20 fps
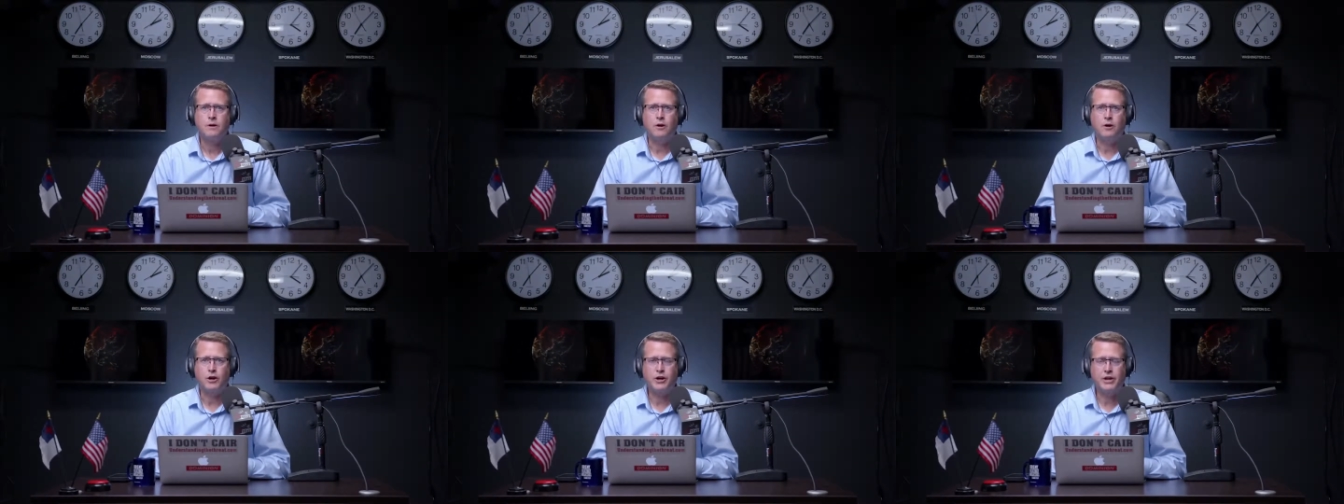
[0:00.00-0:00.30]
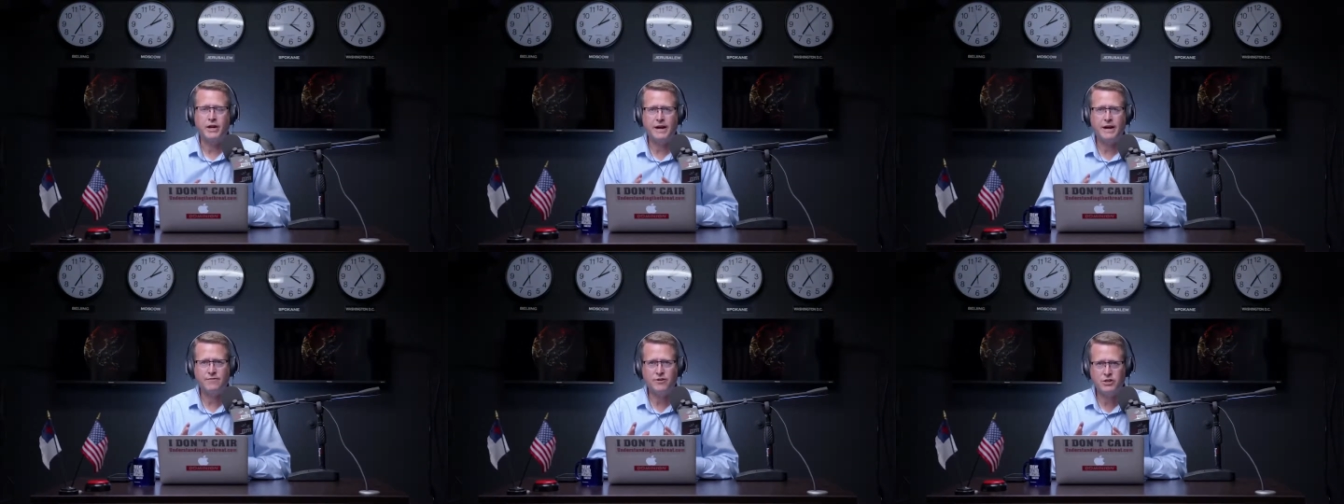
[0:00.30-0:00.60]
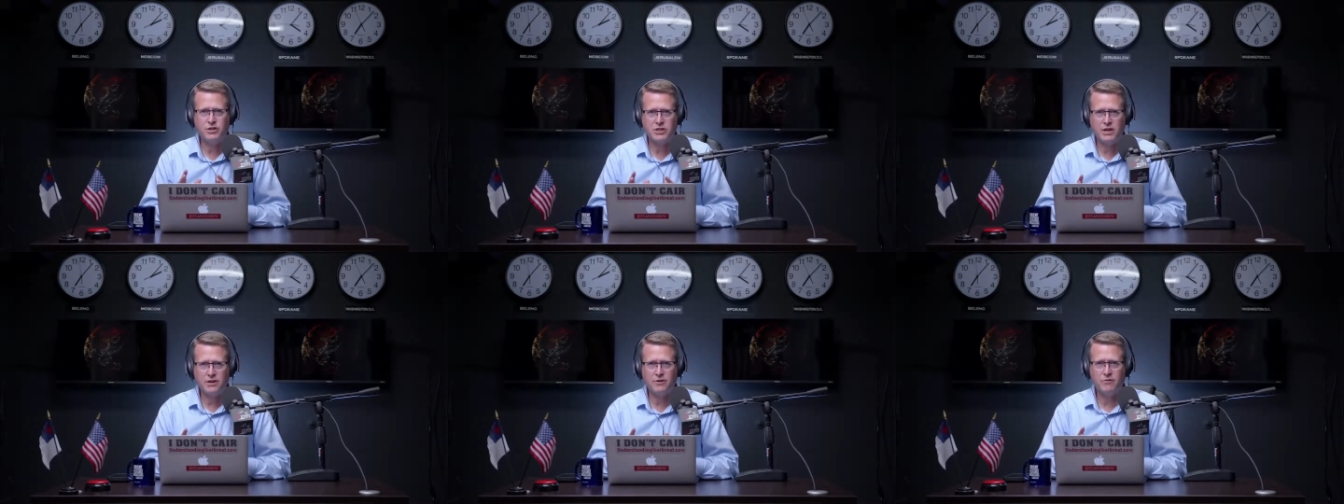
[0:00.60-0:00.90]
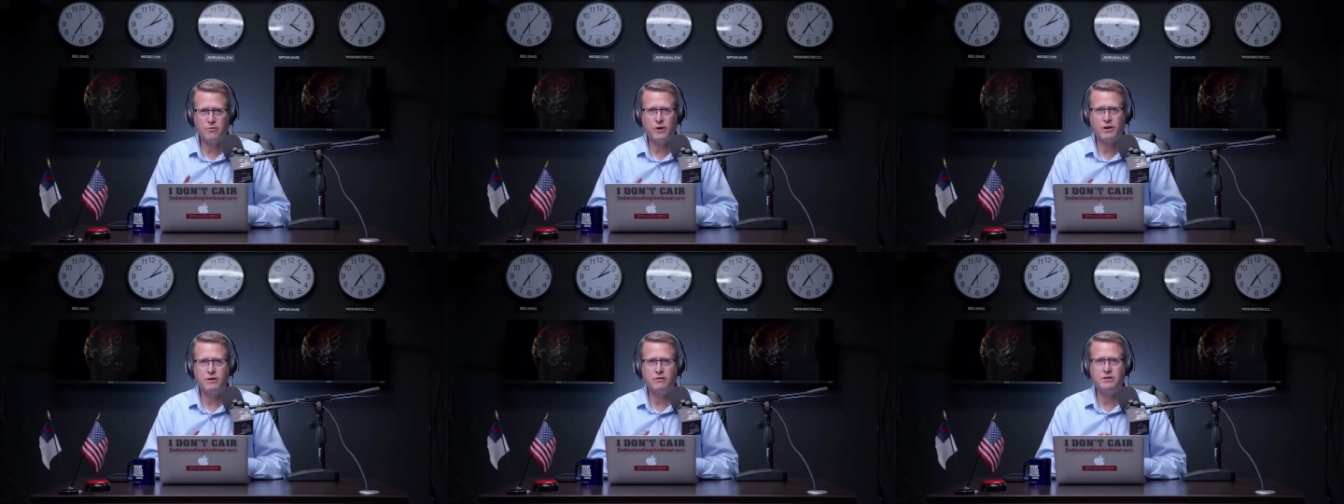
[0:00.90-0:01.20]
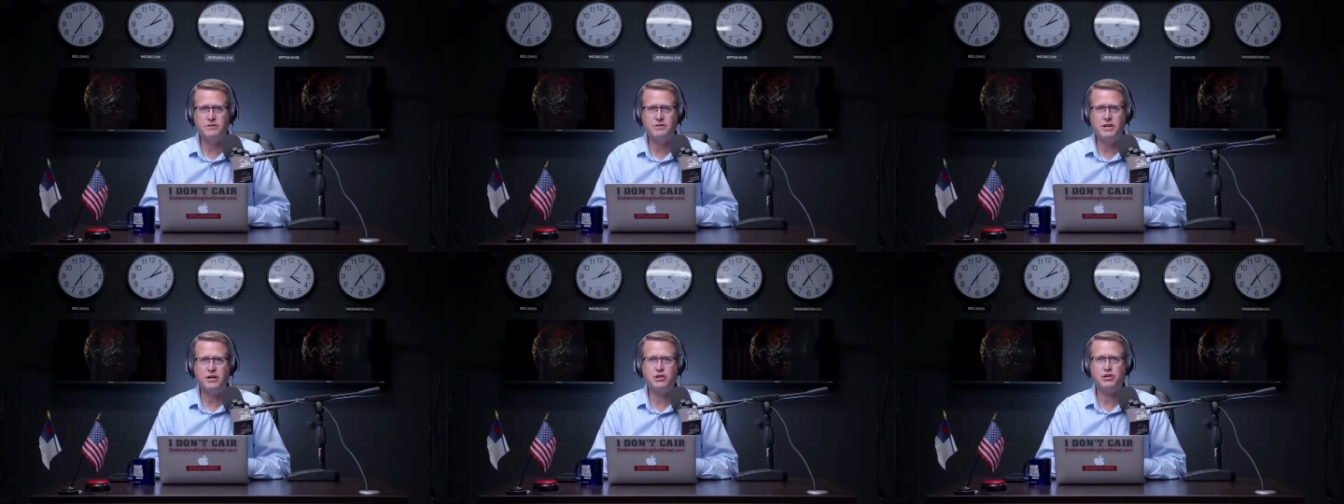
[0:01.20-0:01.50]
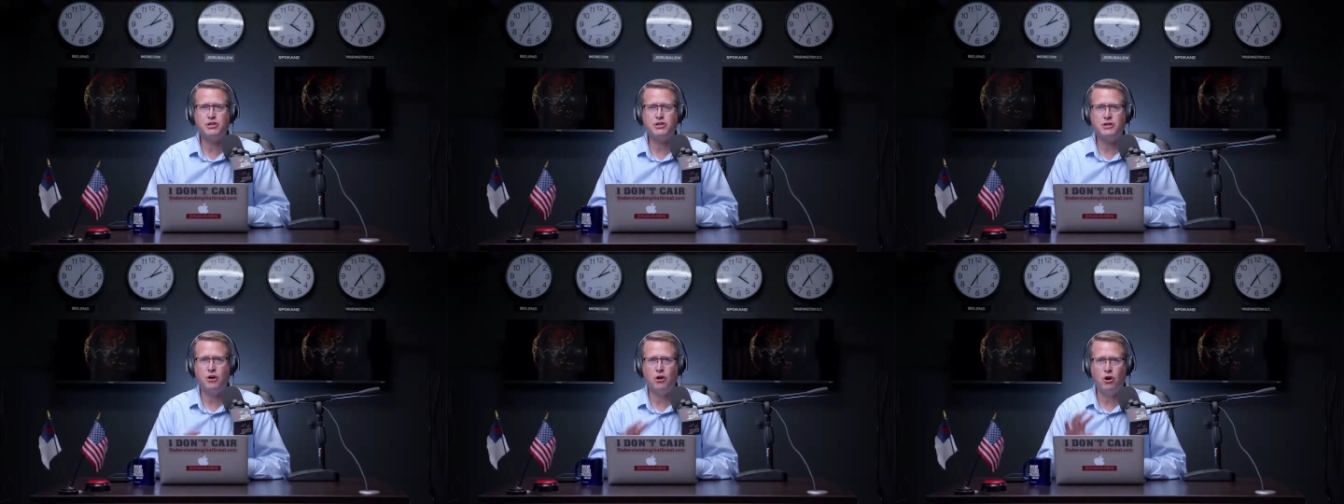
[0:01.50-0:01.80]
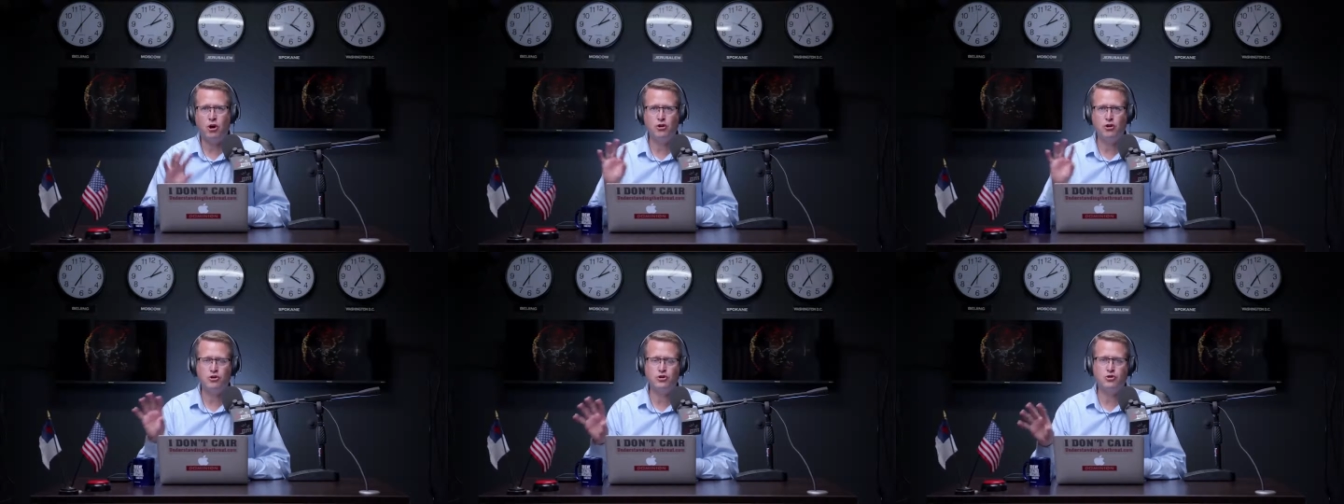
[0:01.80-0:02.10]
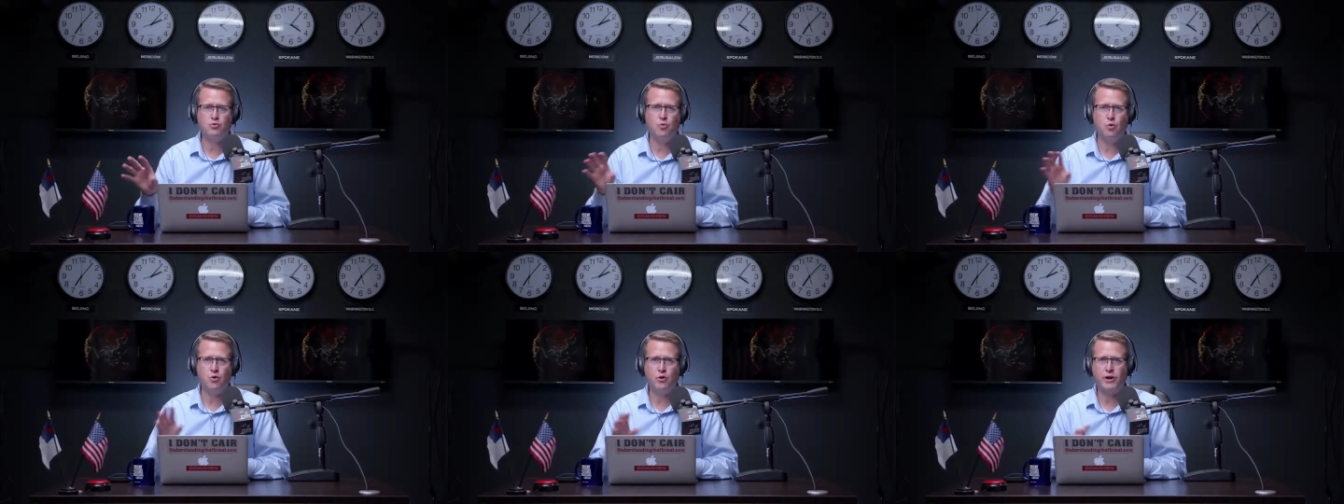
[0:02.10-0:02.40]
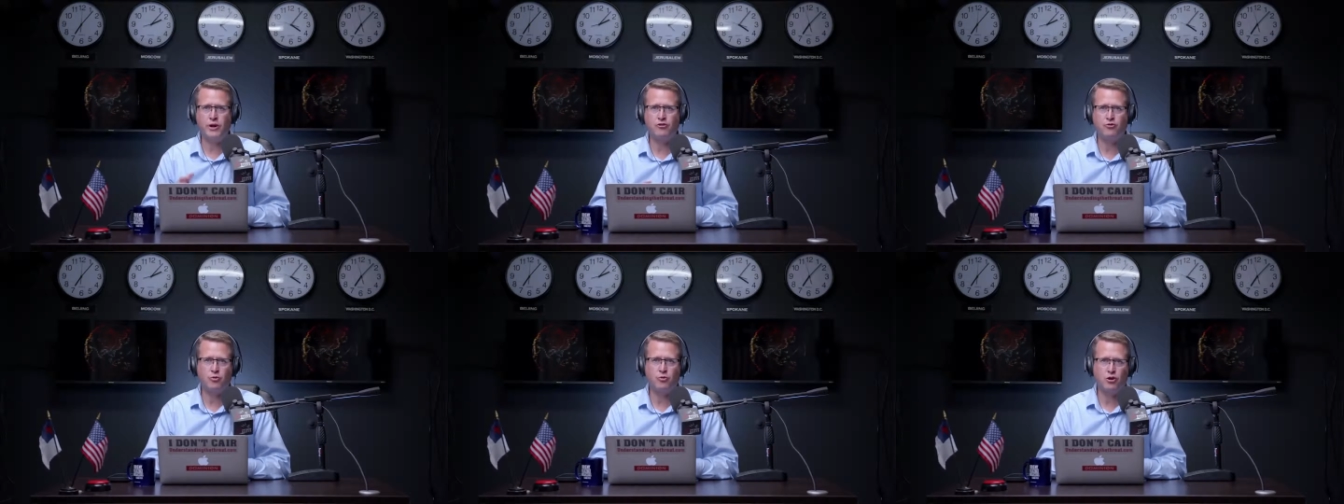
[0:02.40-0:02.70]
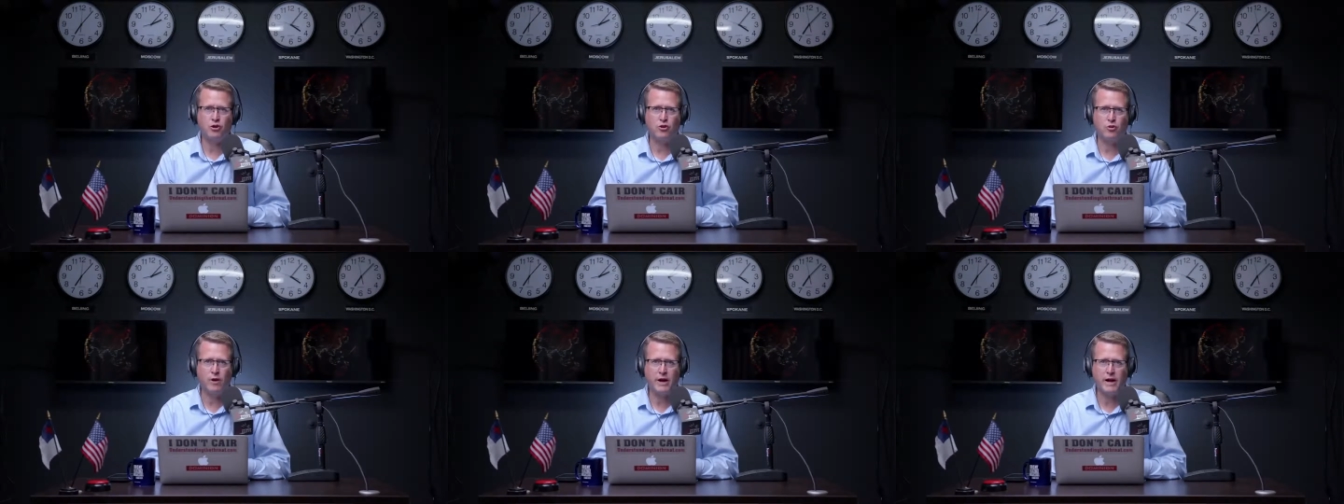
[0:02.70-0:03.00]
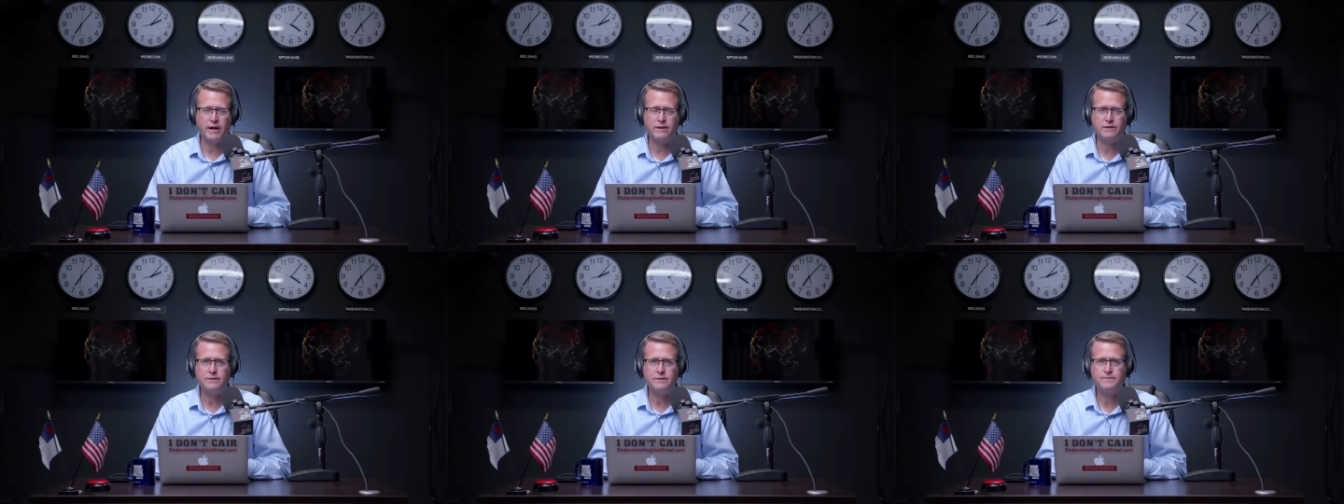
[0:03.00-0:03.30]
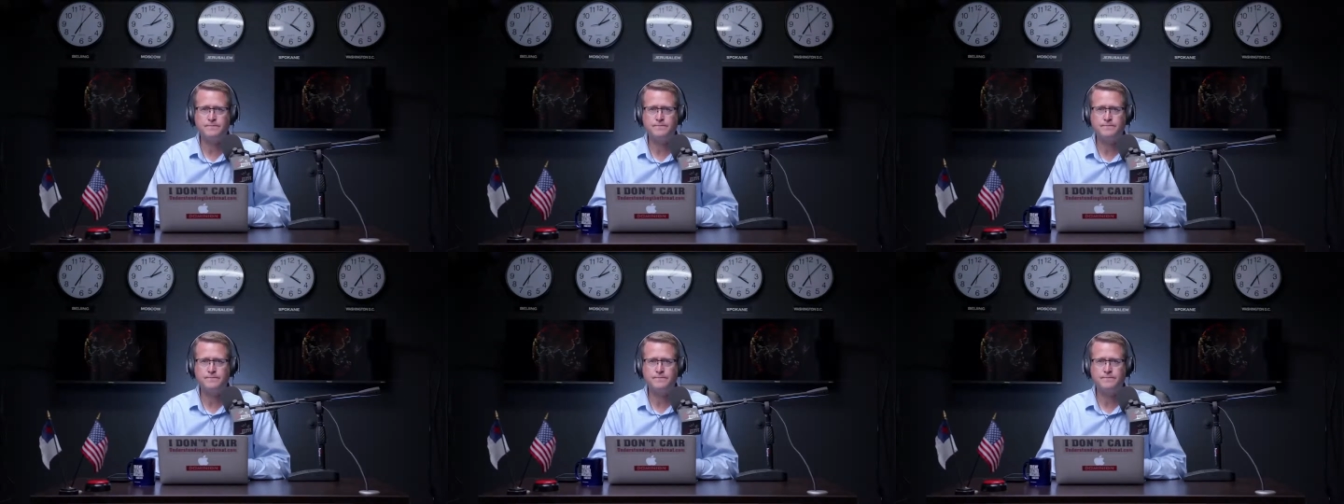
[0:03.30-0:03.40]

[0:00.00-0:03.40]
are going to have the sudden realization that all those warnings were correct.